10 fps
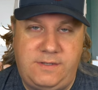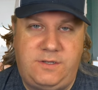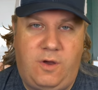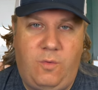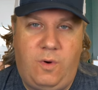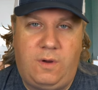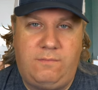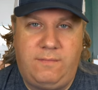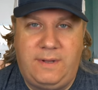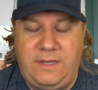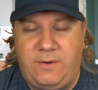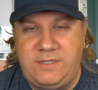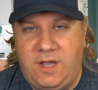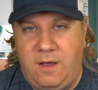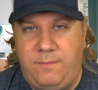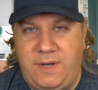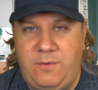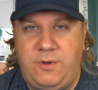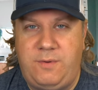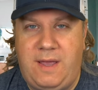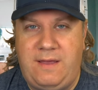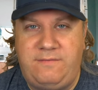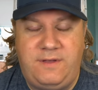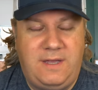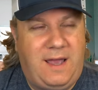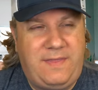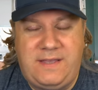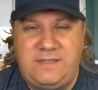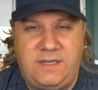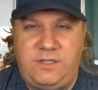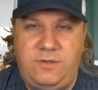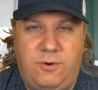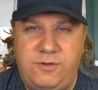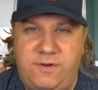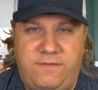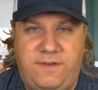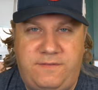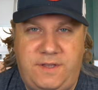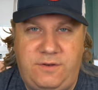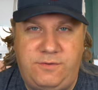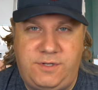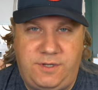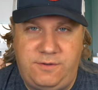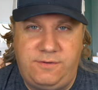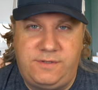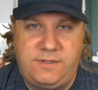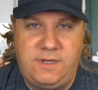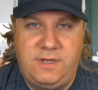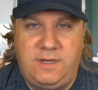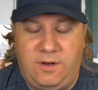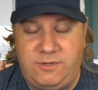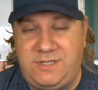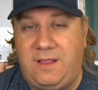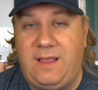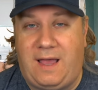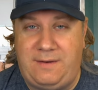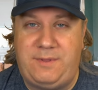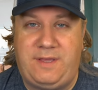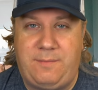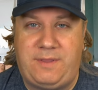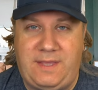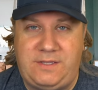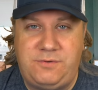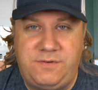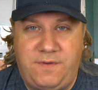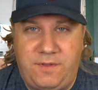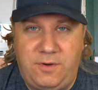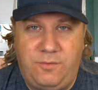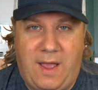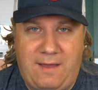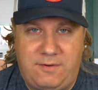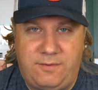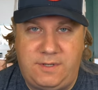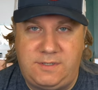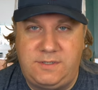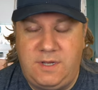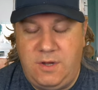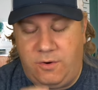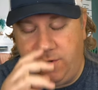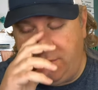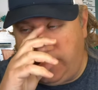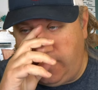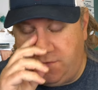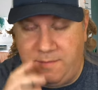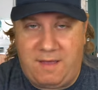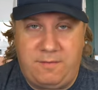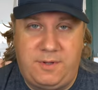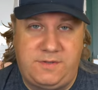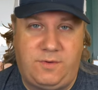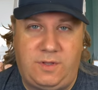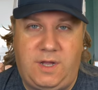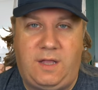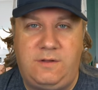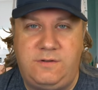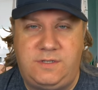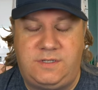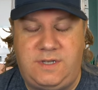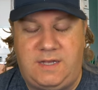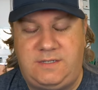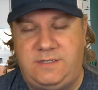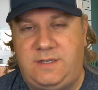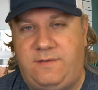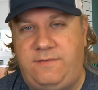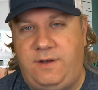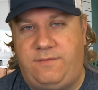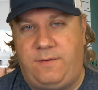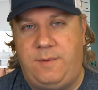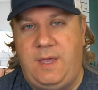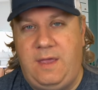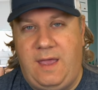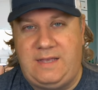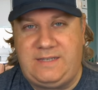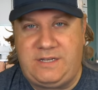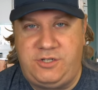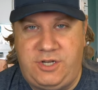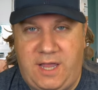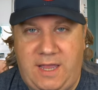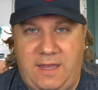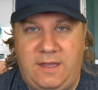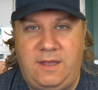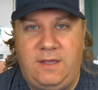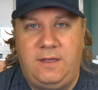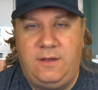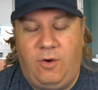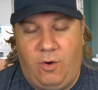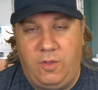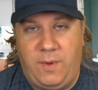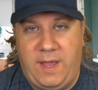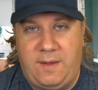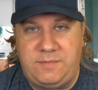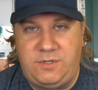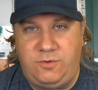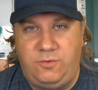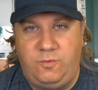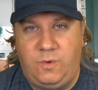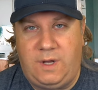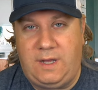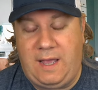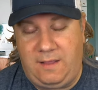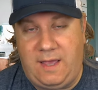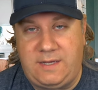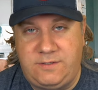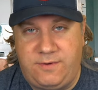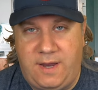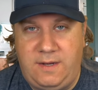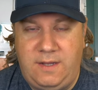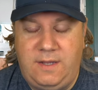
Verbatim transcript: So, you know, as a company, when you have, I think it's like two hundred fifty new S K Us, you know, which is a lot. I mean, think about that. two hundred fifty new Avid reels or new S K Us from Avid because of all the colors and the sizes and stuff, you know, from S X J, all the way up to uh, L X, right?